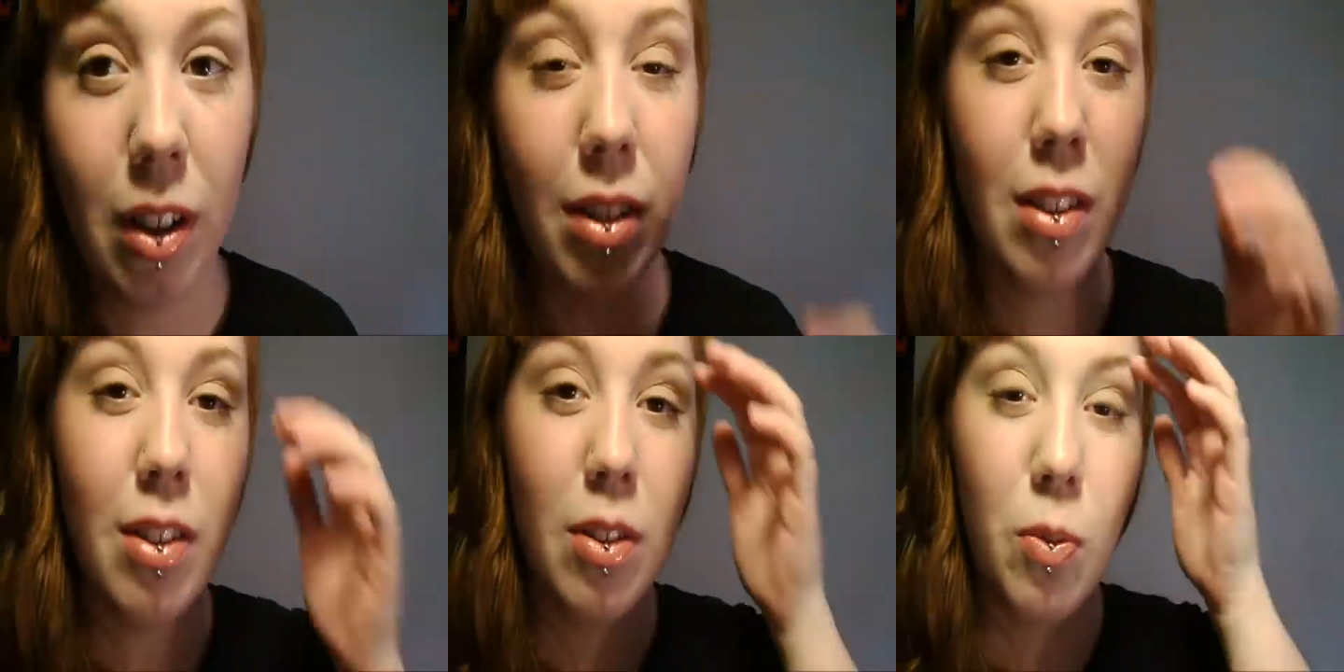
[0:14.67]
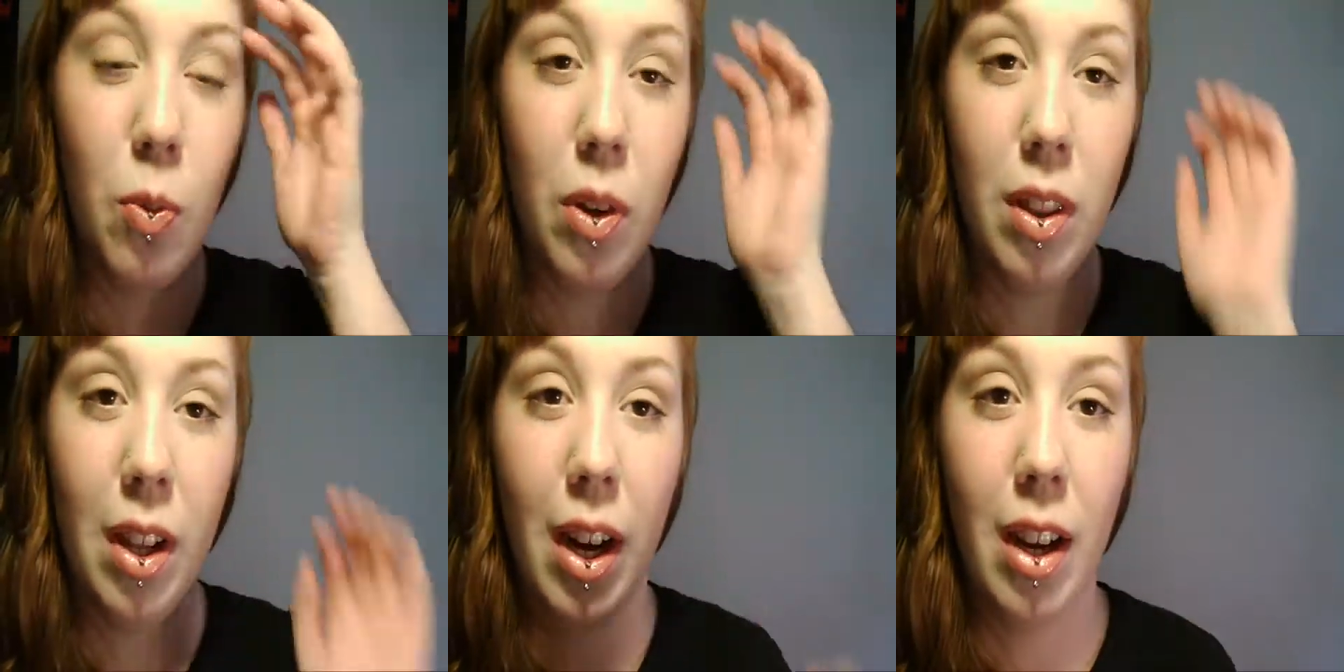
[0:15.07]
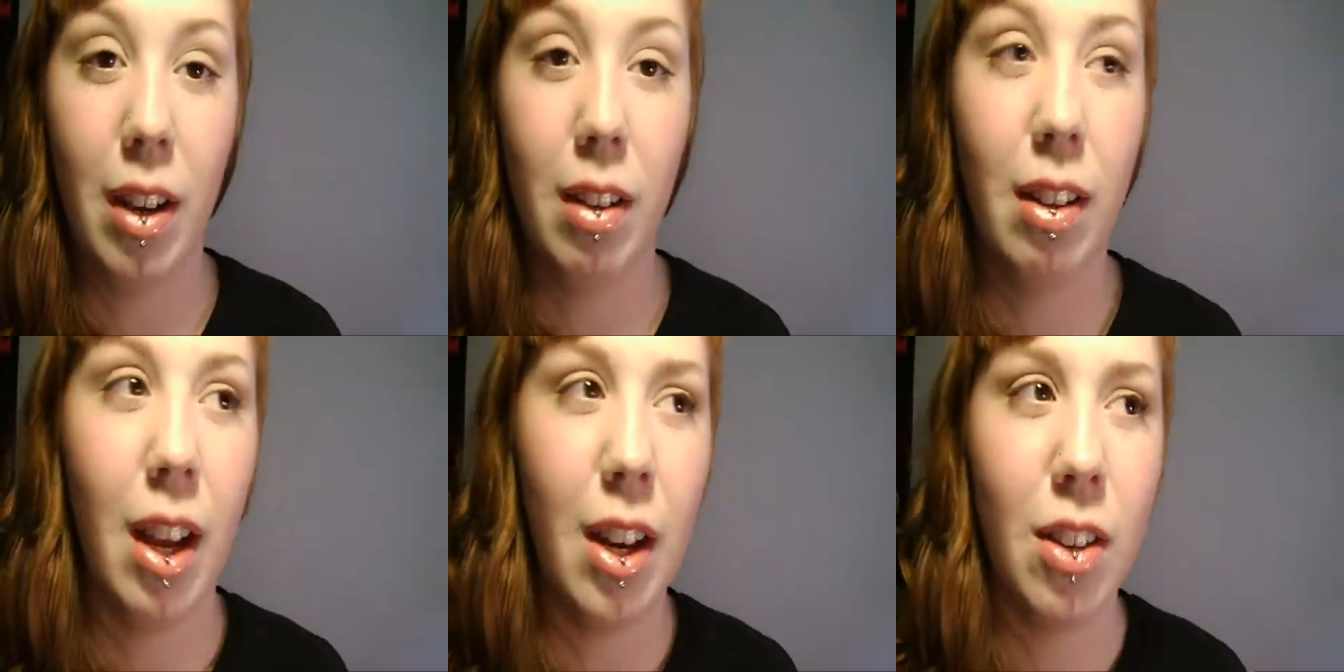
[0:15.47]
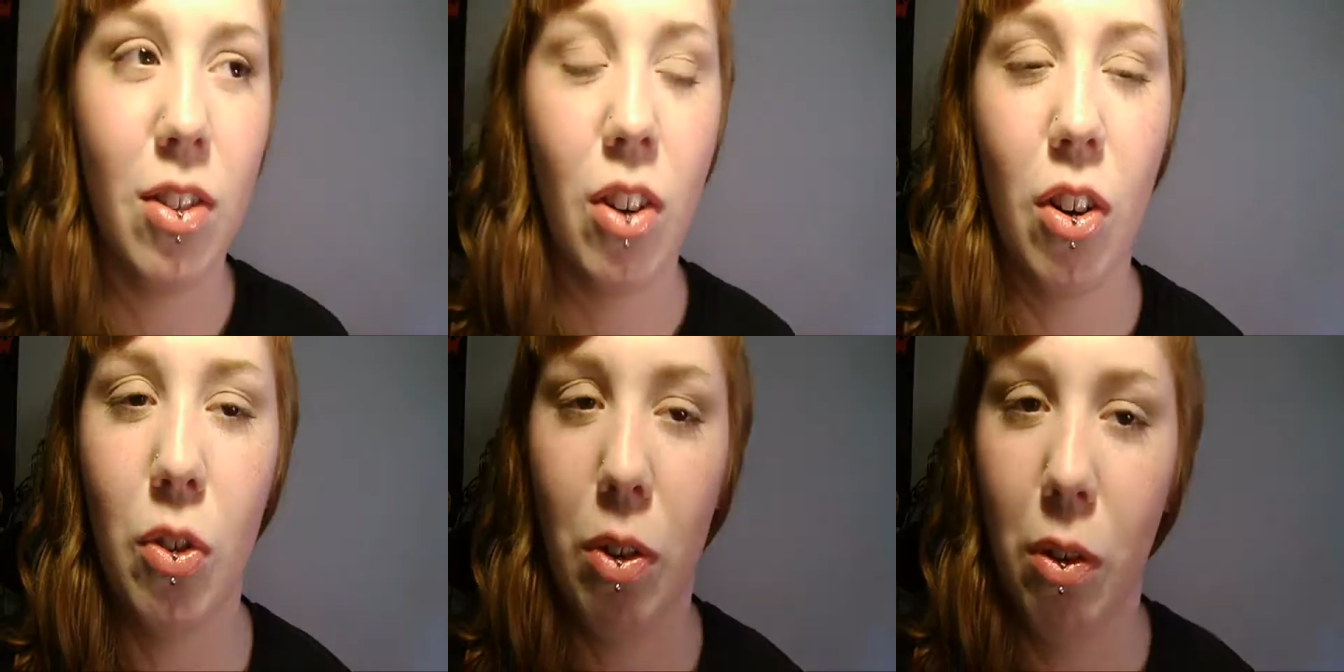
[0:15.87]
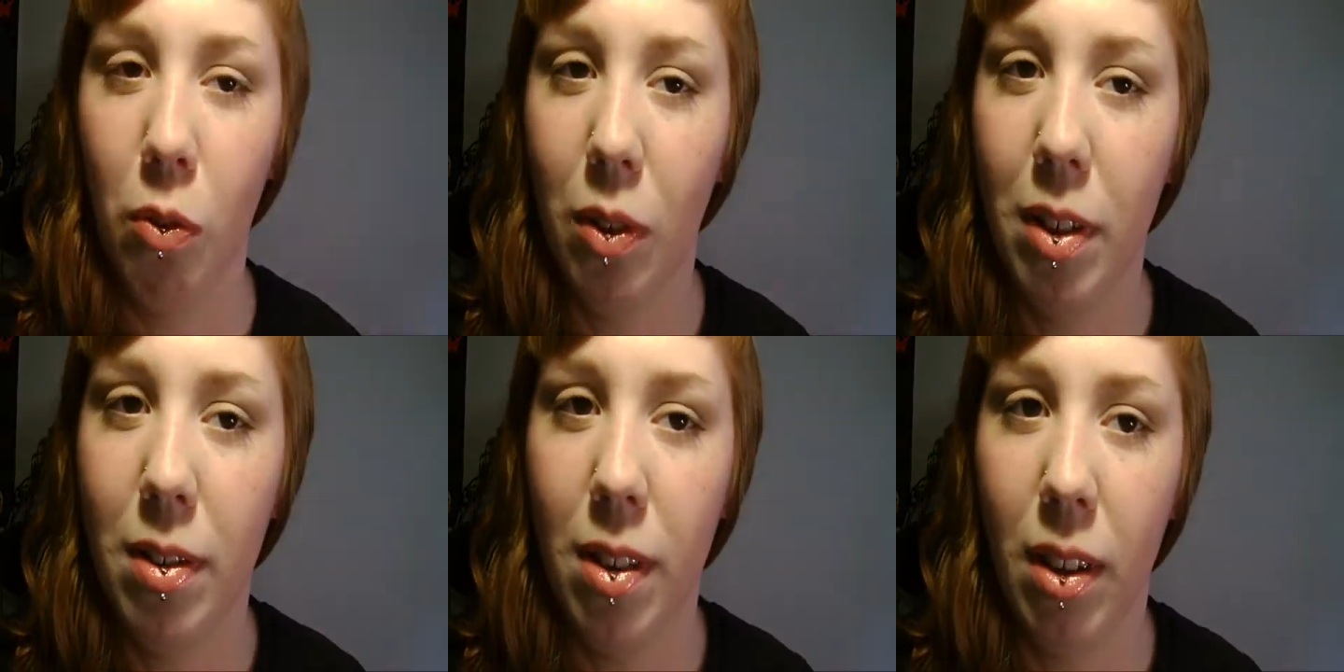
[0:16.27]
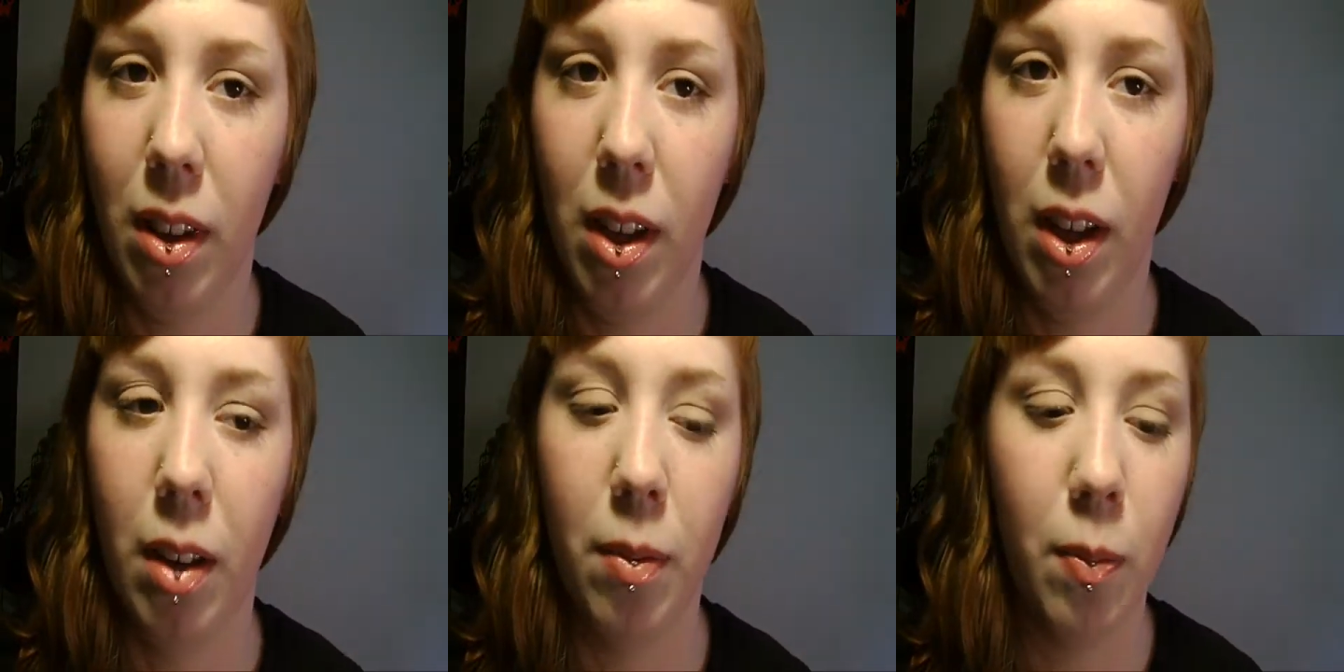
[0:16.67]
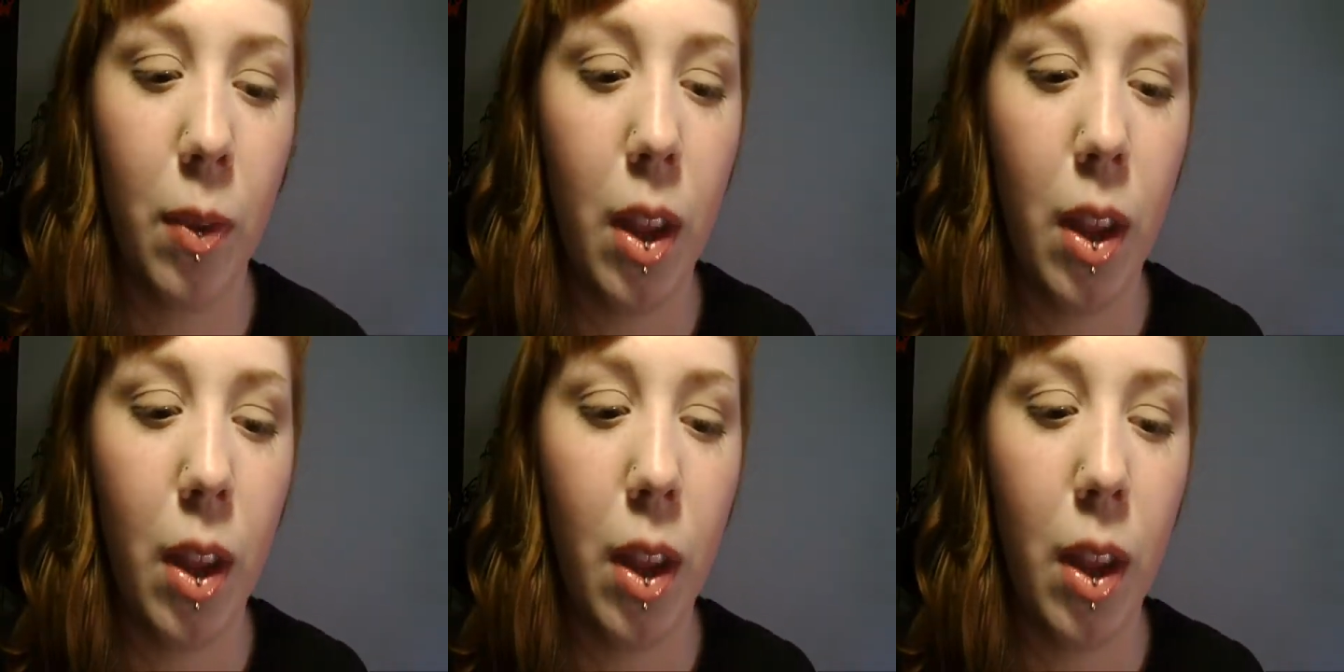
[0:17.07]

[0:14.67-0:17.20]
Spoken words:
This is one that I kind of started doing recently,